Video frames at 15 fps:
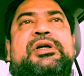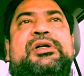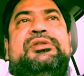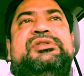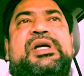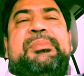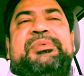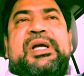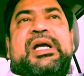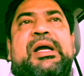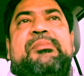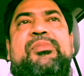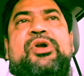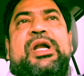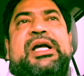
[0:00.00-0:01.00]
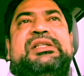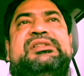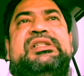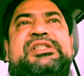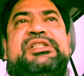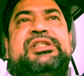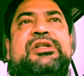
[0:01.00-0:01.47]
septic
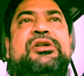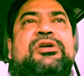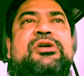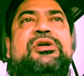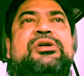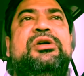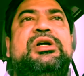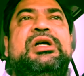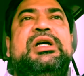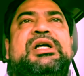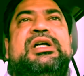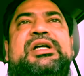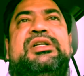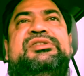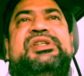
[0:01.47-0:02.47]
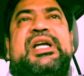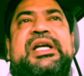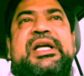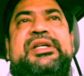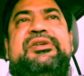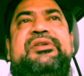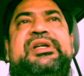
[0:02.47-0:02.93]
embolization or
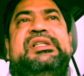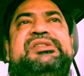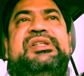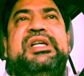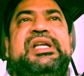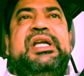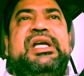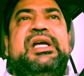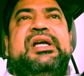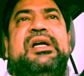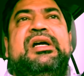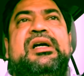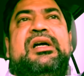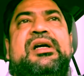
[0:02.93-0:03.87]
secondary seeding